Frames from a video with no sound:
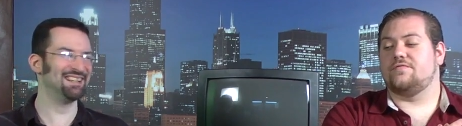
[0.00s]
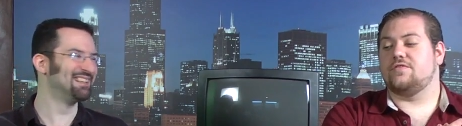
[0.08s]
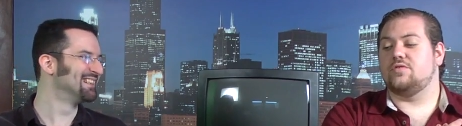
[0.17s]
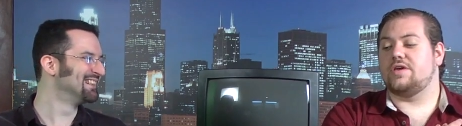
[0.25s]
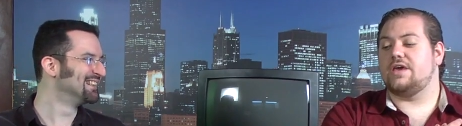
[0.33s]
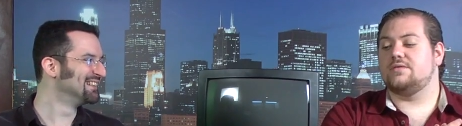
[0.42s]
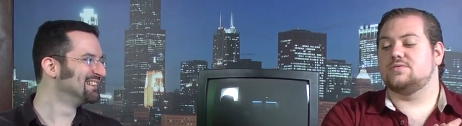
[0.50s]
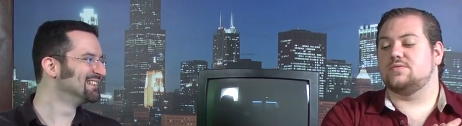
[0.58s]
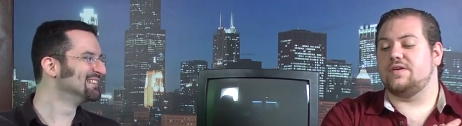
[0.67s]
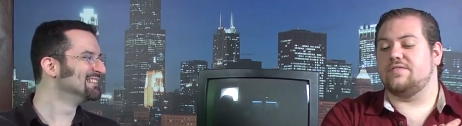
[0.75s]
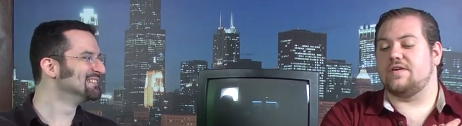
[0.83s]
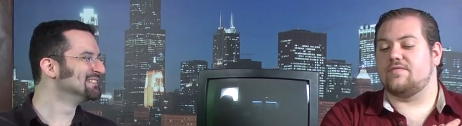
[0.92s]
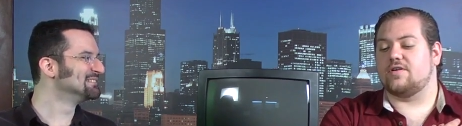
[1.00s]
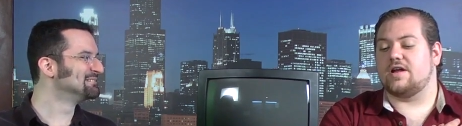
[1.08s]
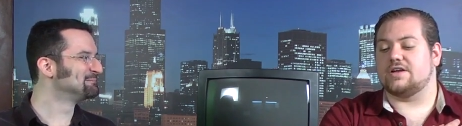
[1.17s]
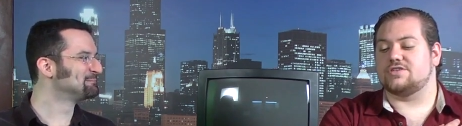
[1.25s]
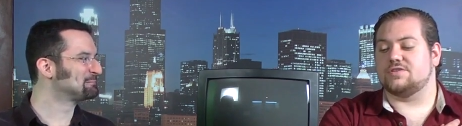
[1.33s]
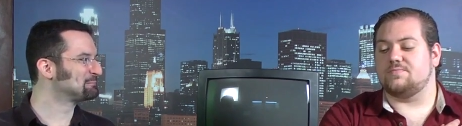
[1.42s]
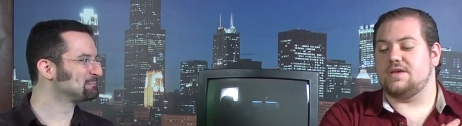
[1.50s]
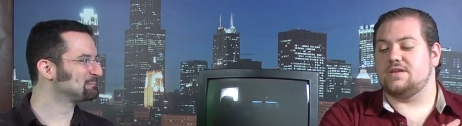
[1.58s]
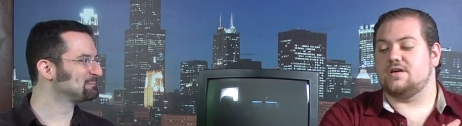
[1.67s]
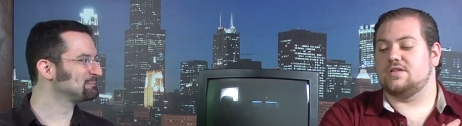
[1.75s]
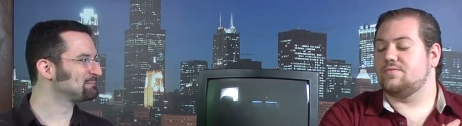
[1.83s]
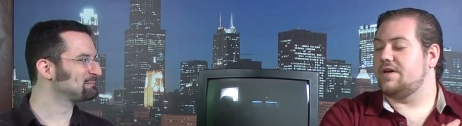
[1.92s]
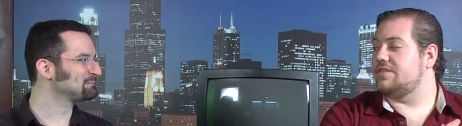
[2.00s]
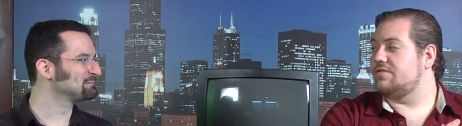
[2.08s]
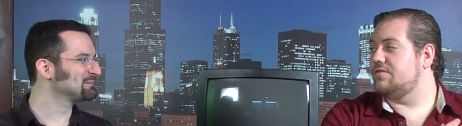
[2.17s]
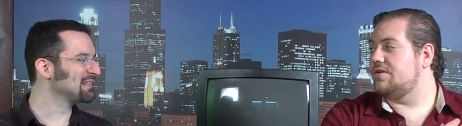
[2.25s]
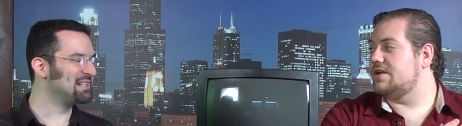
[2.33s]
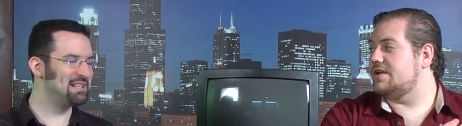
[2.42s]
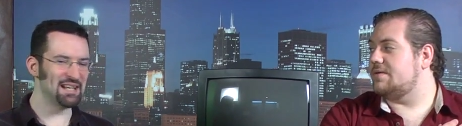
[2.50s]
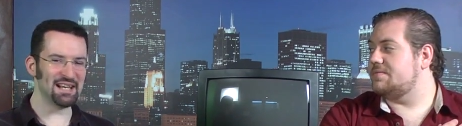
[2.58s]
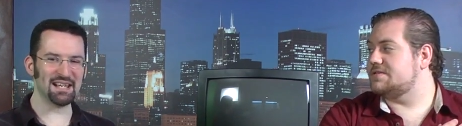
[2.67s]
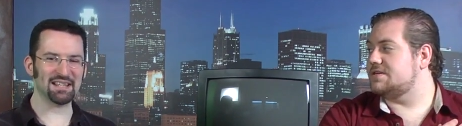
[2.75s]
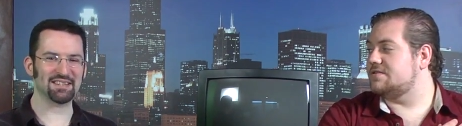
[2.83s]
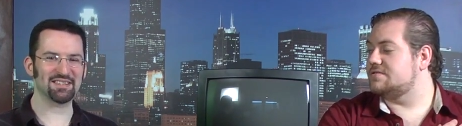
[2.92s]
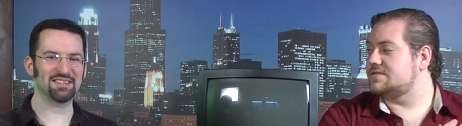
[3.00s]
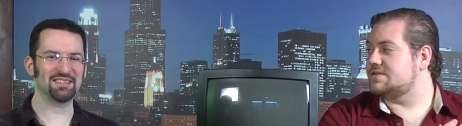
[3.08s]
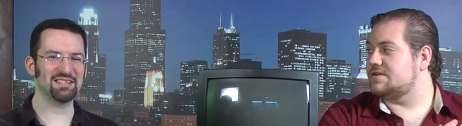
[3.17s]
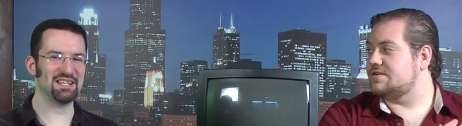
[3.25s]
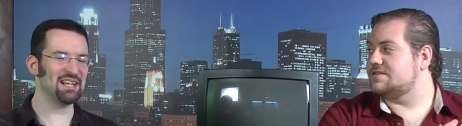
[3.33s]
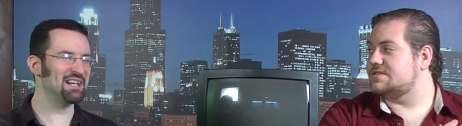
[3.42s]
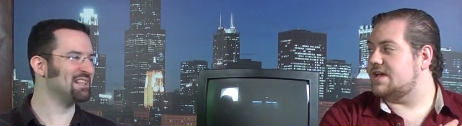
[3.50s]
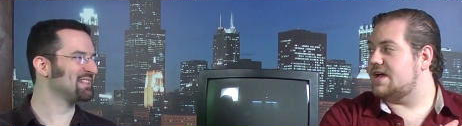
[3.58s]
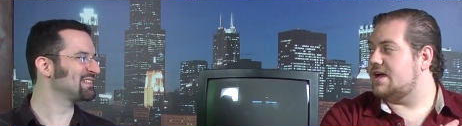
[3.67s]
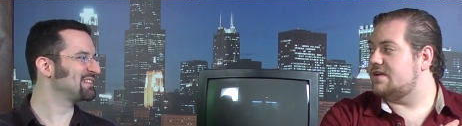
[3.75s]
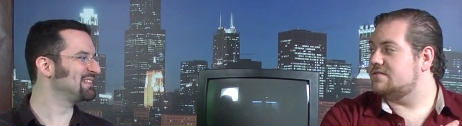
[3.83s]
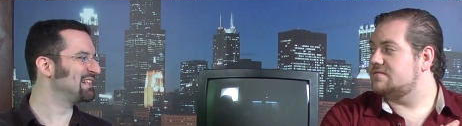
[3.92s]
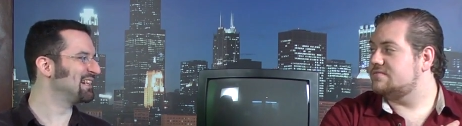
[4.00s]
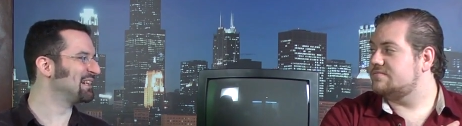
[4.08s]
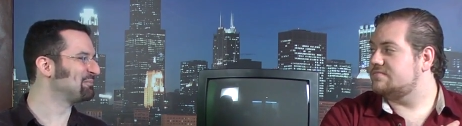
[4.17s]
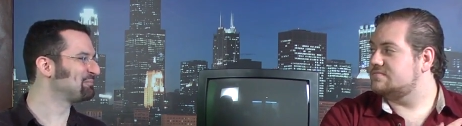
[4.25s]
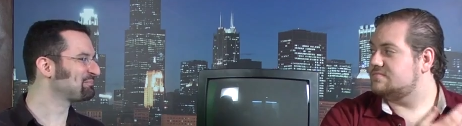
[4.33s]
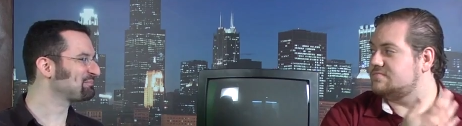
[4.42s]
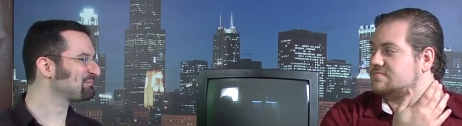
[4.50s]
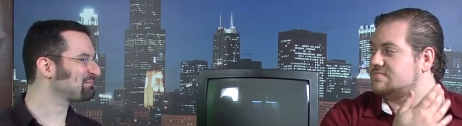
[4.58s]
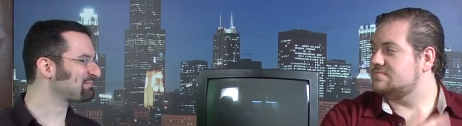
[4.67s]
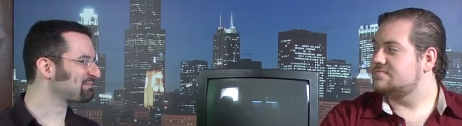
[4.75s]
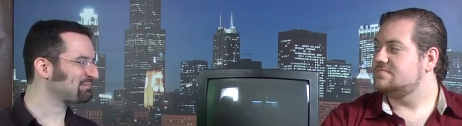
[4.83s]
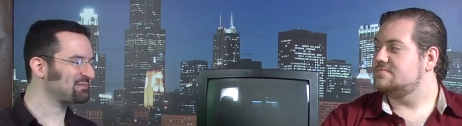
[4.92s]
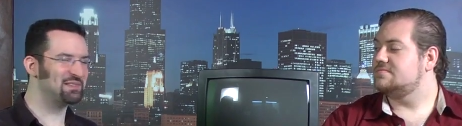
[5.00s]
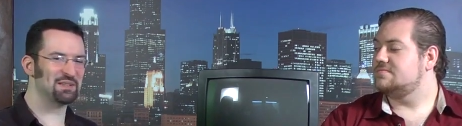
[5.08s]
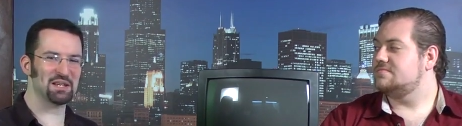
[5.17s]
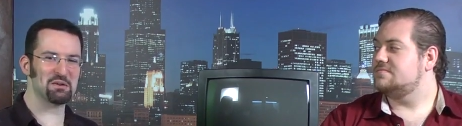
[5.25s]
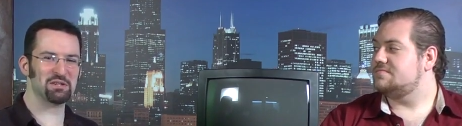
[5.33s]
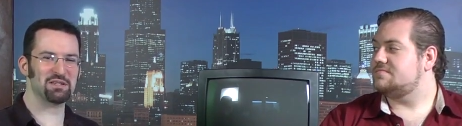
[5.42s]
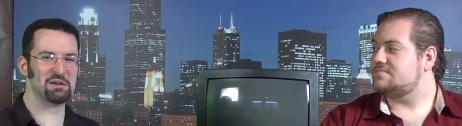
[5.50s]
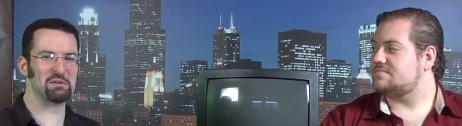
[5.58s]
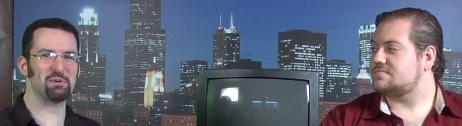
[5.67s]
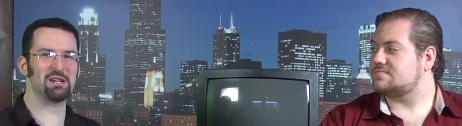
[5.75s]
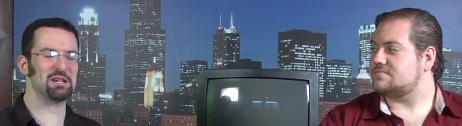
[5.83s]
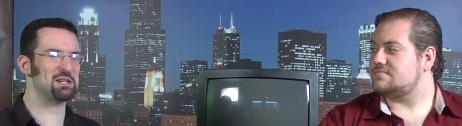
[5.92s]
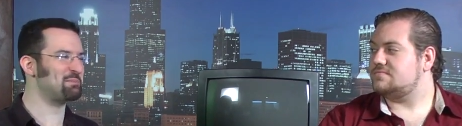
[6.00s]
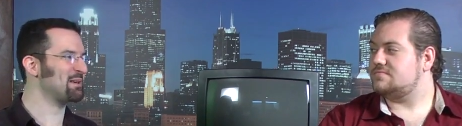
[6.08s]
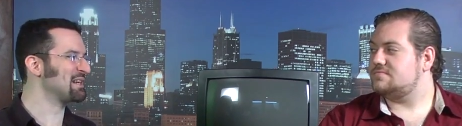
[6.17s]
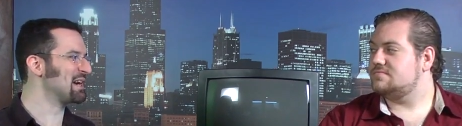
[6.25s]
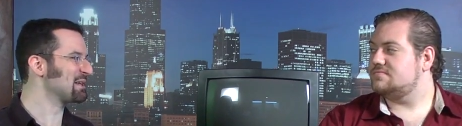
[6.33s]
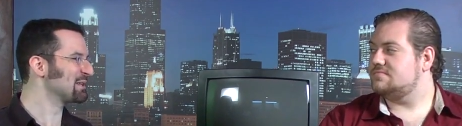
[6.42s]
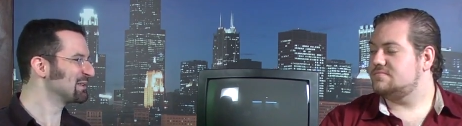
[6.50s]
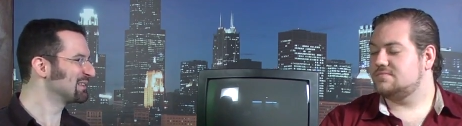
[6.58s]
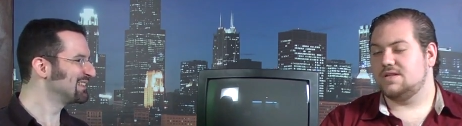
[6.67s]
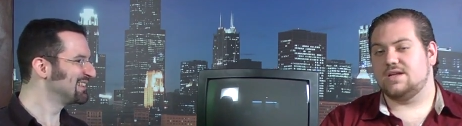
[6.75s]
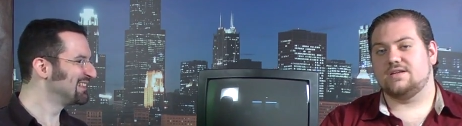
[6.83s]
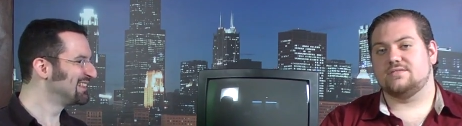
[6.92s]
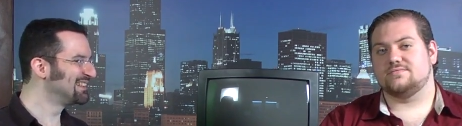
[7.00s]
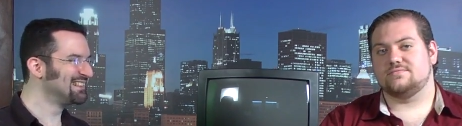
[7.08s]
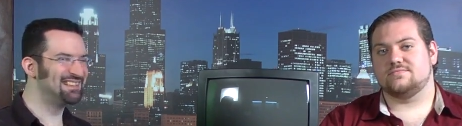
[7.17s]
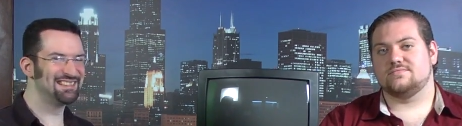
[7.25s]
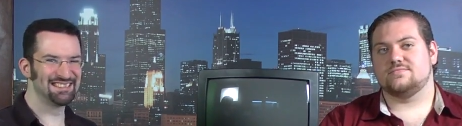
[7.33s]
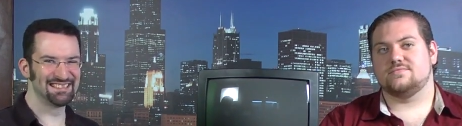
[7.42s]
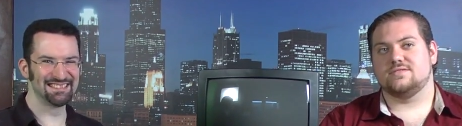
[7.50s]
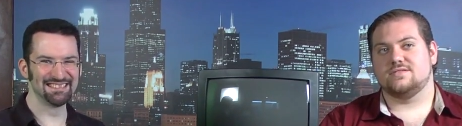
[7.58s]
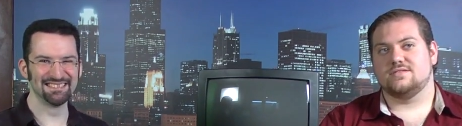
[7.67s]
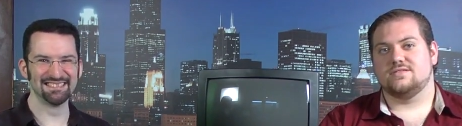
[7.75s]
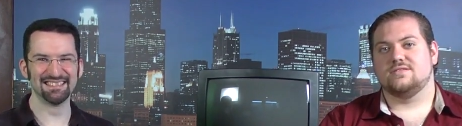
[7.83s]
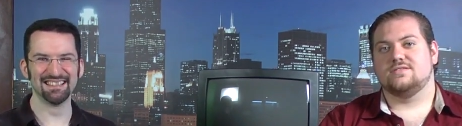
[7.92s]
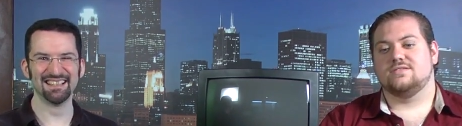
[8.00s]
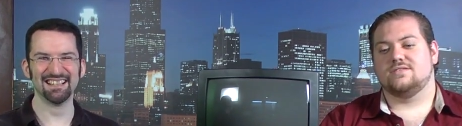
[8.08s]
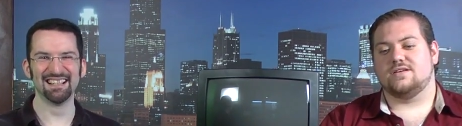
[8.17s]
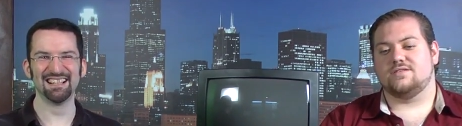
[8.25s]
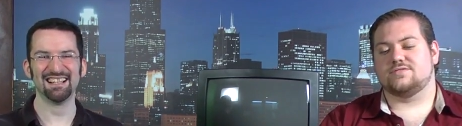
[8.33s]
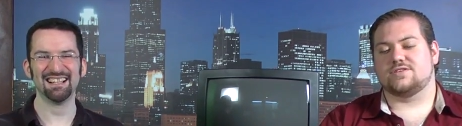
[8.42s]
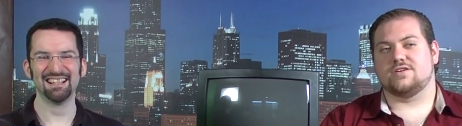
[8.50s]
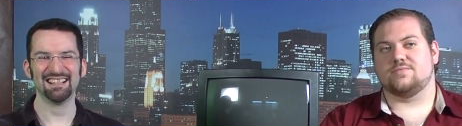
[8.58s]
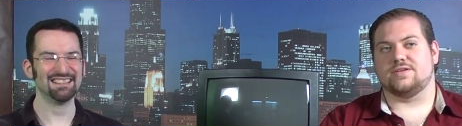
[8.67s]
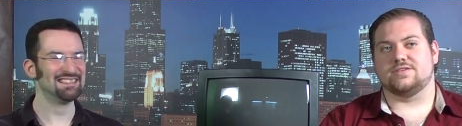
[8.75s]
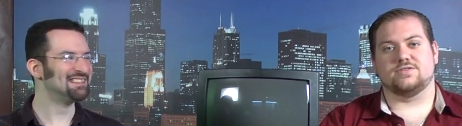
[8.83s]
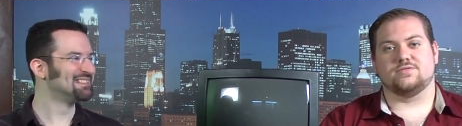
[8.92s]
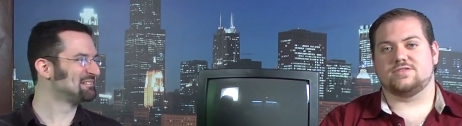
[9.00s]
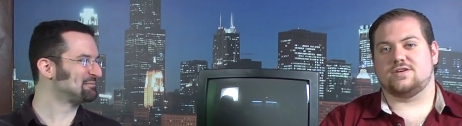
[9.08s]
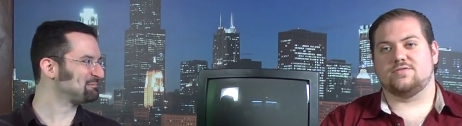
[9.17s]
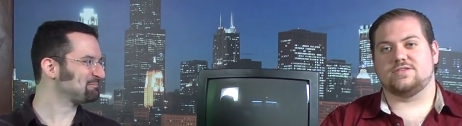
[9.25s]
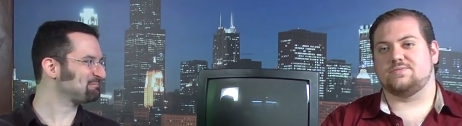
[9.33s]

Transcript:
Speaker 1: few
Speaker 2: games we've ever actually beaten all the way through on an yes, episode, so there yes, is that.
Speaker 1: Yeah. So that was that was pretty spectacular. Yeah.
Speaker 2: And it was Kirby, so it's always